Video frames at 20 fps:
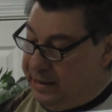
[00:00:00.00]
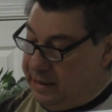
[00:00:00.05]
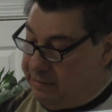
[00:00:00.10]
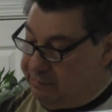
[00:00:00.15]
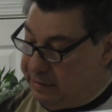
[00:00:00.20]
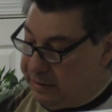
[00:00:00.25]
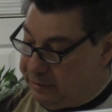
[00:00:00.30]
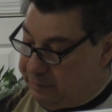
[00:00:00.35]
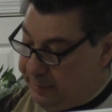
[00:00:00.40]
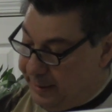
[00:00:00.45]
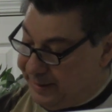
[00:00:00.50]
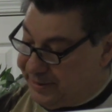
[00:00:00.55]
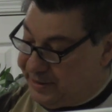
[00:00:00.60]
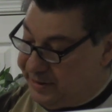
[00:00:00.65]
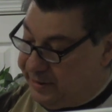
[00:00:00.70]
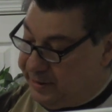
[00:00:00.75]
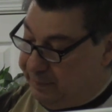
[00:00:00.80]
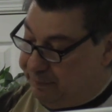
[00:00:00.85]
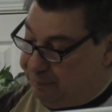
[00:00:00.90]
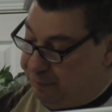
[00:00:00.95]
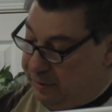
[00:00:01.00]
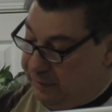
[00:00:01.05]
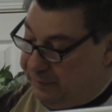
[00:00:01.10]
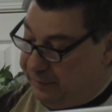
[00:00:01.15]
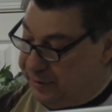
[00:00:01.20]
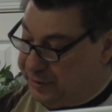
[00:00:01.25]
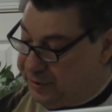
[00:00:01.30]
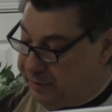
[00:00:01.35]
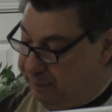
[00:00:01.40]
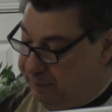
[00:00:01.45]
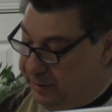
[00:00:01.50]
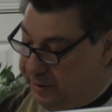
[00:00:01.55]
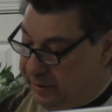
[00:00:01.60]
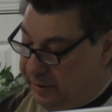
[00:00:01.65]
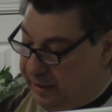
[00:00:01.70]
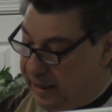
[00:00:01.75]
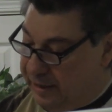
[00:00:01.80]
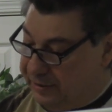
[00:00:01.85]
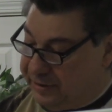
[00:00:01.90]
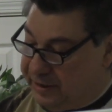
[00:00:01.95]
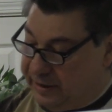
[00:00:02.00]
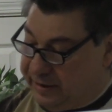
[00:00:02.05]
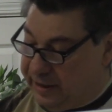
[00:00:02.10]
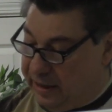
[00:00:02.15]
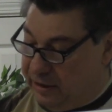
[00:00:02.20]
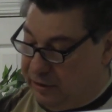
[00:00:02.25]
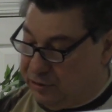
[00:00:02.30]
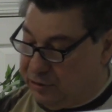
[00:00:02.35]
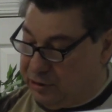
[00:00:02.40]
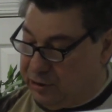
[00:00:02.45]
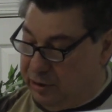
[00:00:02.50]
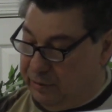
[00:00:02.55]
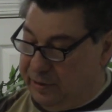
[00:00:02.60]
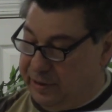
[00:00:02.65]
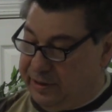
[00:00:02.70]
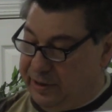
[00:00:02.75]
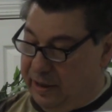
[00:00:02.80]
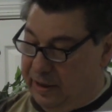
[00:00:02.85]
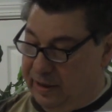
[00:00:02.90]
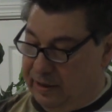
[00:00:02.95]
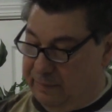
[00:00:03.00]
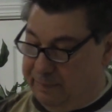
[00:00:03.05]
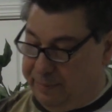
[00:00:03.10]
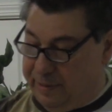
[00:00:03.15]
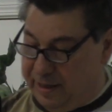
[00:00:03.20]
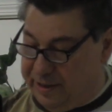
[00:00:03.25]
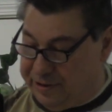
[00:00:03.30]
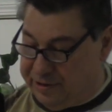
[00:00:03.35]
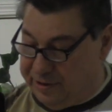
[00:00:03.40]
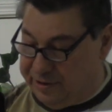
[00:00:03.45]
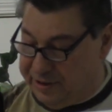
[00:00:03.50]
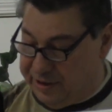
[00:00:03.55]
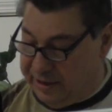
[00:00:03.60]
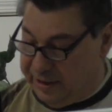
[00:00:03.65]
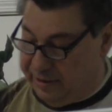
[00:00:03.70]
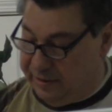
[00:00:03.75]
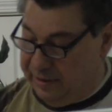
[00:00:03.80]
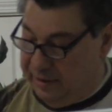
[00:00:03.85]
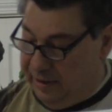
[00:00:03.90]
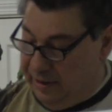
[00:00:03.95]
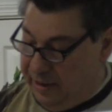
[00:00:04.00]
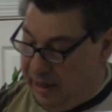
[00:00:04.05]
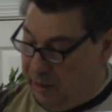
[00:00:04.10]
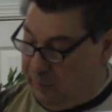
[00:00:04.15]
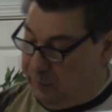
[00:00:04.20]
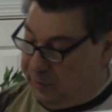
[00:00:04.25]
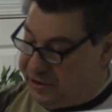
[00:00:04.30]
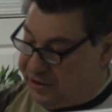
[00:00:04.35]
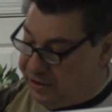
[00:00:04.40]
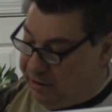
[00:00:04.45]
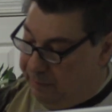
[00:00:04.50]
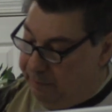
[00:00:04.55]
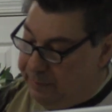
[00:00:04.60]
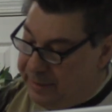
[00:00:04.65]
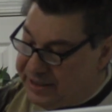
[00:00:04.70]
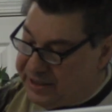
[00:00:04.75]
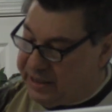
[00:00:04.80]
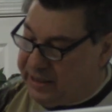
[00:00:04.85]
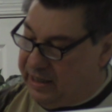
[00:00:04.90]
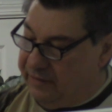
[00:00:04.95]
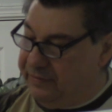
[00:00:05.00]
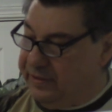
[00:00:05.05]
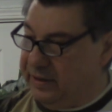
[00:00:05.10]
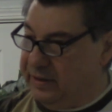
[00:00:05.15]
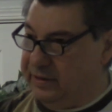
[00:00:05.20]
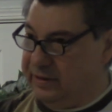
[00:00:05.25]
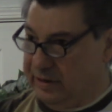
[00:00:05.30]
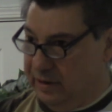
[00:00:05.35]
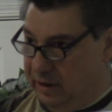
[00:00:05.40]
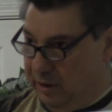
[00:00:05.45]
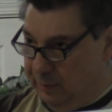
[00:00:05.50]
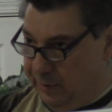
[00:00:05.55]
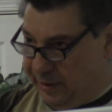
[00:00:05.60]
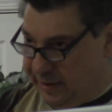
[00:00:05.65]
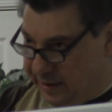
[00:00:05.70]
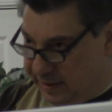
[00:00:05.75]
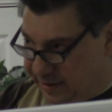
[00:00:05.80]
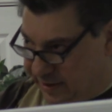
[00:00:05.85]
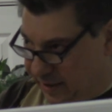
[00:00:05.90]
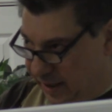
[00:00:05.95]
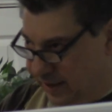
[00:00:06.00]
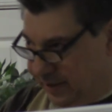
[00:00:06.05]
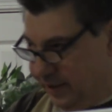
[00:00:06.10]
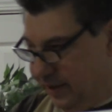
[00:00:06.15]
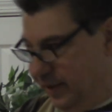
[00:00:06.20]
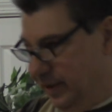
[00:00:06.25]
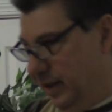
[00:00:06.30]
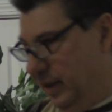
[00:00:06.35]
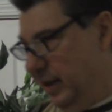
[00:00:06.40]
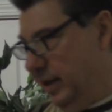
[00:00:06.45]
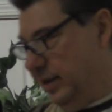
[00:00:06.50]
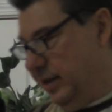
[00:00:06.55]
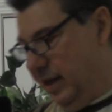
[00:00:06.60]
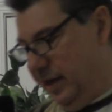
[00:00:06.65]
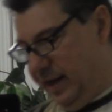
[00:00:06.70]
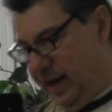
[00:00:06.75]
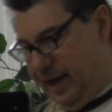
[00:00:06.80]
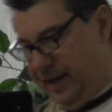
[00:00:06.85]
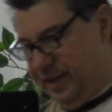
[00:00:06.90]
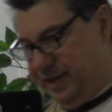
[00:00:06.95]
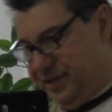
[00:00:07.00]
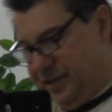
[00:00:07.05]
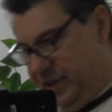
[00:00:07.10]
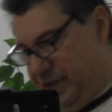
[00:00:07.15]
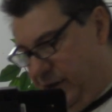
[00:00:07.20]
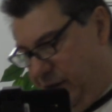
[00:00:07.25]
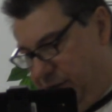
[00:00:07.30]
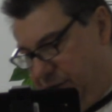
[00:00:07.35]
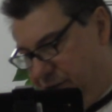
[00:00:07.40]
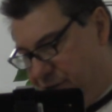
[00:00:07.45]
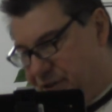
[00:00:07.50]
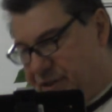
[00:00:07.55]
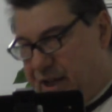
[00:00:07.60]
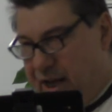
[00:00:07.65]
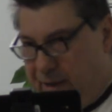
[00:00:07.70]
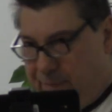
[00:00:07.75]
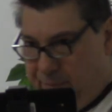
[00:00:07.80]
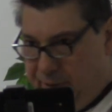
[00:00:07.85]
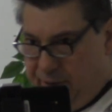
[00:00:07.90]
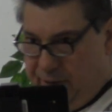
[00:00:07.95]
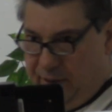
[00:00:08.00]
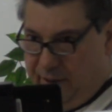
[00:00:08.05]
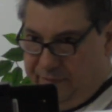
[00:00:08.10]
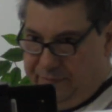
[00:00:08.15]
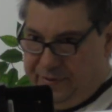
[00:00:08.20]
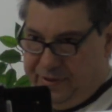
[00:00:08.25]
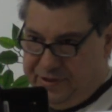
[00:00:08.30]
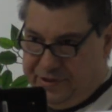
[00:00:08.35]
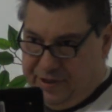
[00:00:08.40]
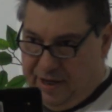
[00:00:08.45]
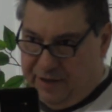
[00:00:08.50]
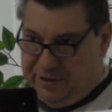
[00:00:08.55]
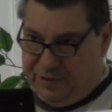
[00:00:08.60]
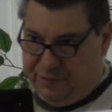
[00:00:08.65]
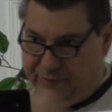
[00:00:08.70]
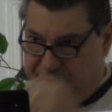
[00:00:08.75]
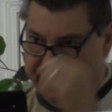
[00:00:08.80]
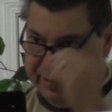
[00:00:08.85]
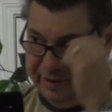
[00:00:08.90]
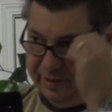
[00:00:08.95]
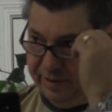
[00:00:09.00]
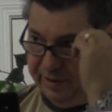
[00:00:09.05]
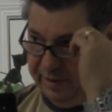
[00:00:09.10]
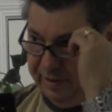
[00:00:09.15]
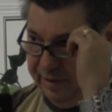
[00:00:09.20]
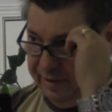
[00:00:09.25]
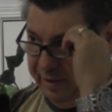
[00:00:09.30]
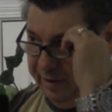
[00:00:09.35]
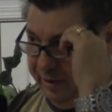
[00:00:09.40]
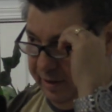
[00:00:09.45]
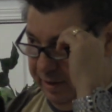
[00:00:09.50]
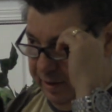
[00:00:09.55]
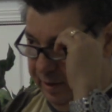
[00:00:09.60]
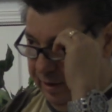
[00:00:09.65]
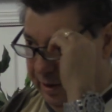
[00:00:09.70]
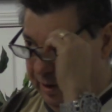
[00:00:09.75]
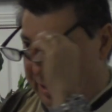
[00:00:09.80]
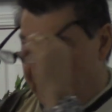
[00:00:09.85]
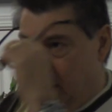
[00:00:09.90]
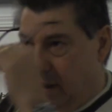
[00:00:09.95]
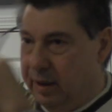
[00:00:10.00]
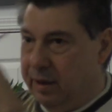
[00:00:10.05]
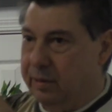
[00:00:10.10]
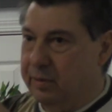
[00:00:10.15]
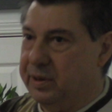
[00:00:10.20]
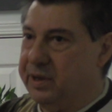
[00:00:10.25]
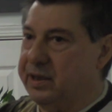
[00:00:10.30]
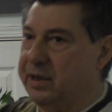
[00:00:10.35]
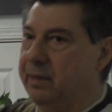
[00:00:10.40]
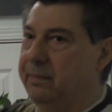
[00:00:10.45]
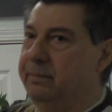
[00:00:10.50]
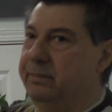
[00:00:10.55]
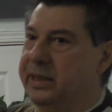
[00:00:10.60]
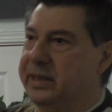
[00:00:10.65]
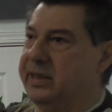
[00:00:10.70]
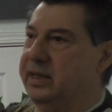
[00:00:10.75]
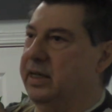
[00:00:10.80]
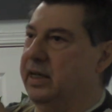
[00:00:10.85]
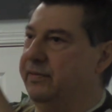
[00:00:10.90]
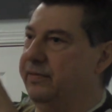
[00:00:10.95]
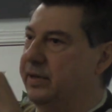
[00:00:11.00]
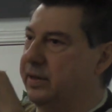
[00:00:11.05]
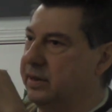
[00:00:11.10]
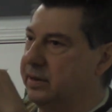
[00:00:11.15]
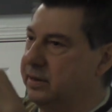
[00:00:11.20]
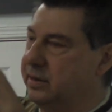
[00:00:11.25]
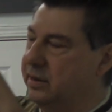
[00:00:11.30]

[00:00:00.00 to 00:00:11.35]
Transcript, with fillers: he requested the privilege of being allowed to tell his story to other patients here, and with some misgivings, we consented. Now that is an understatement of the century, with some misgivings.